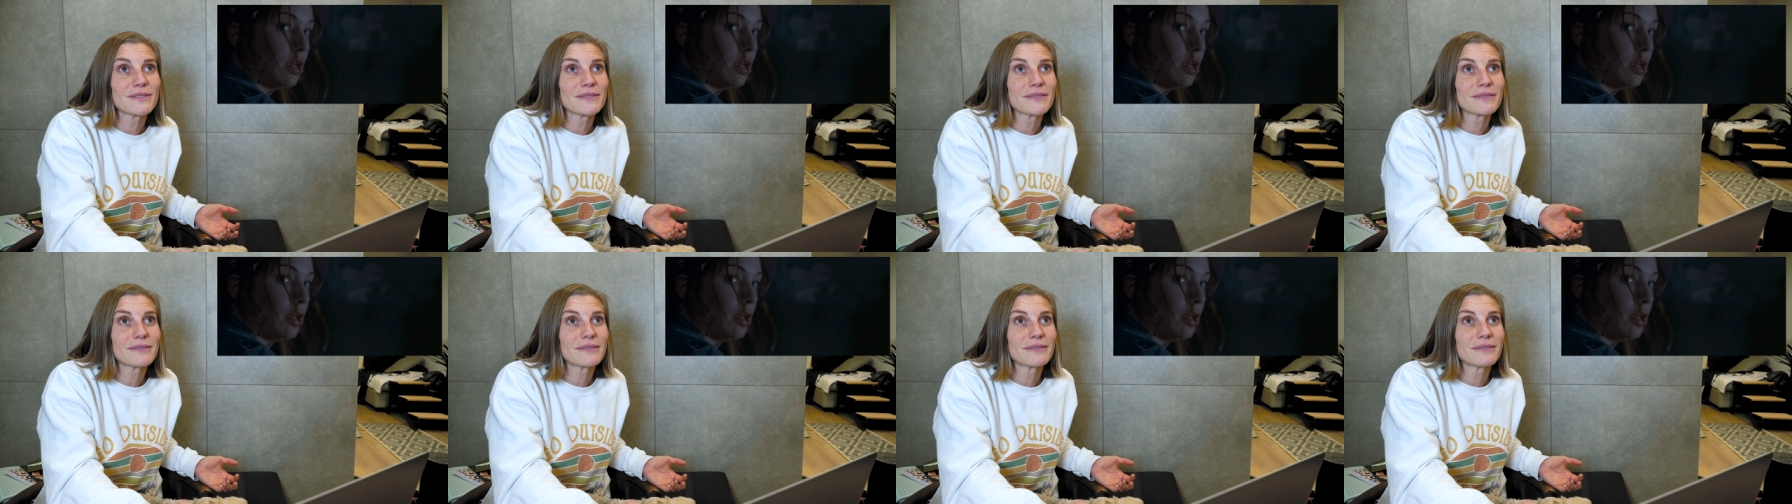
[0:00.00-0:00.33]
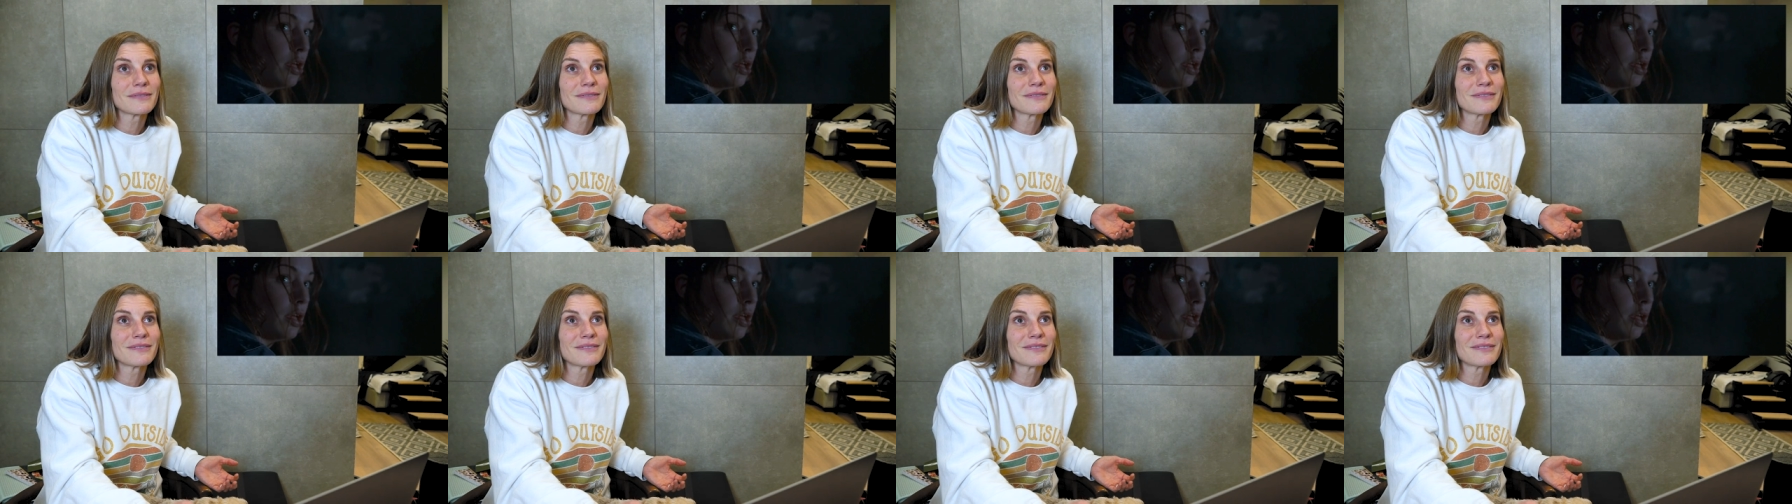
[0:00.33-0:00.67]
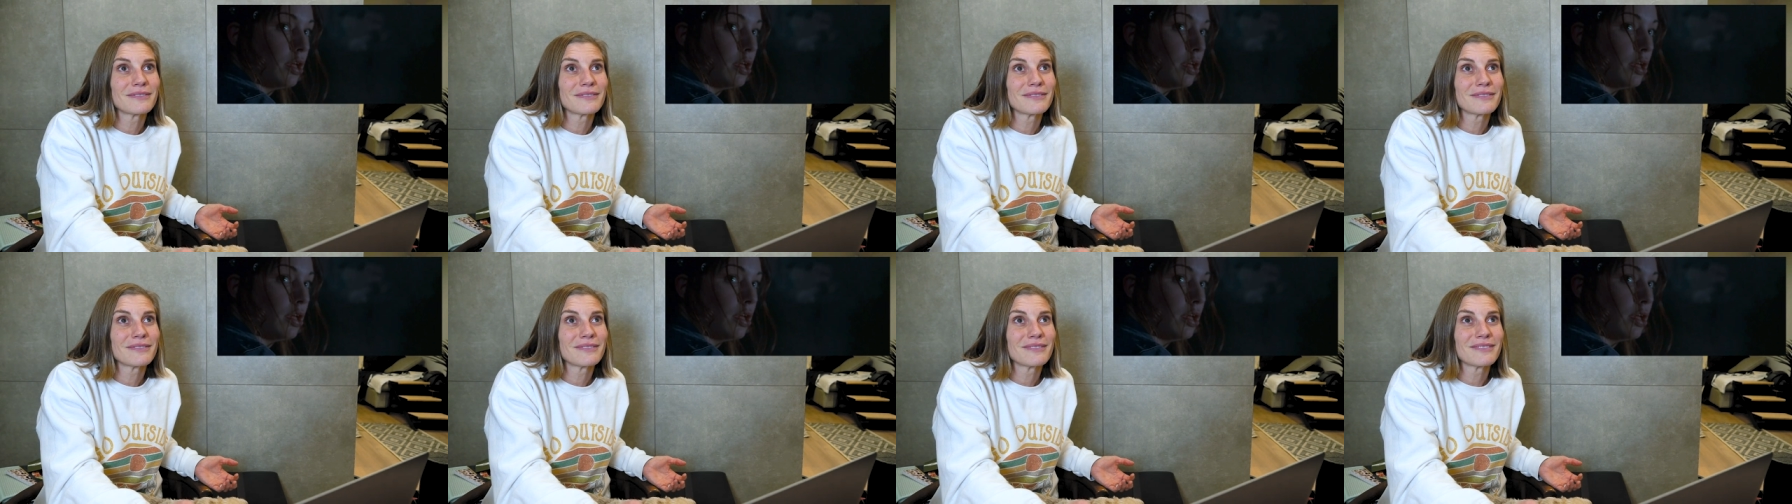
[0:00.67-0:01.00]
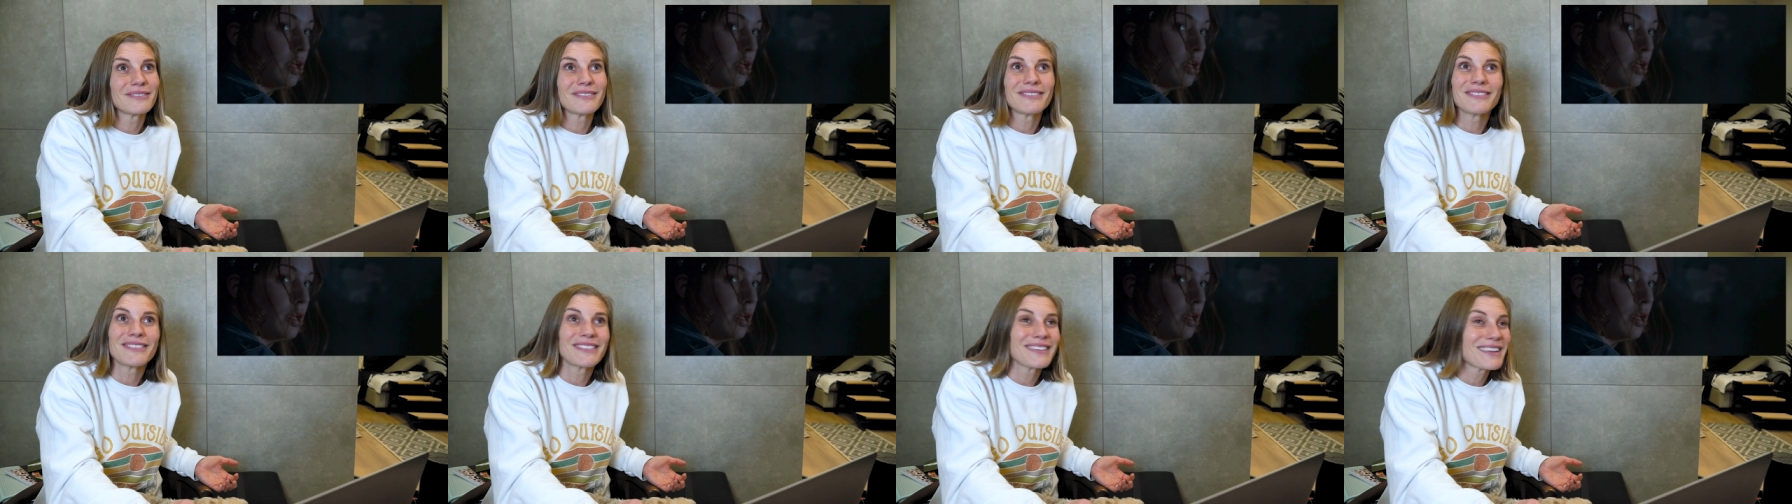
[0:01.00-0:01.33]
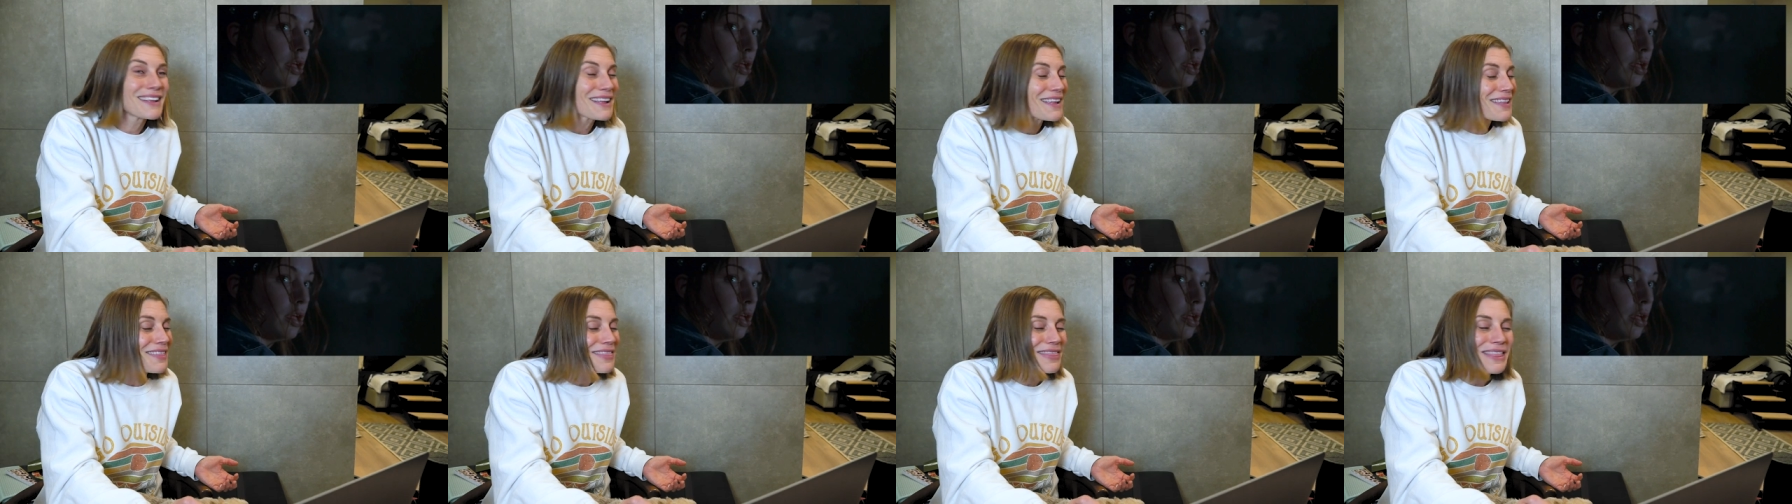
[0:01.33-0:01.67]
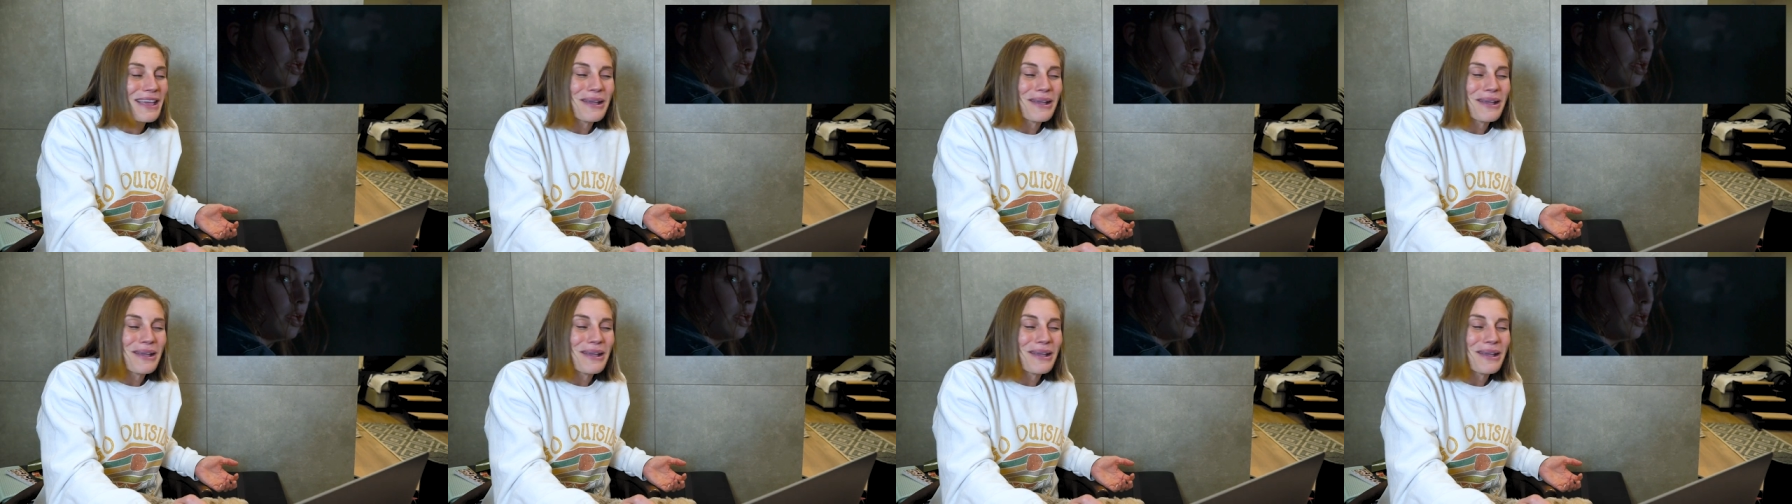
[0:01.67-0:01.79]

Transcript: Oh, what?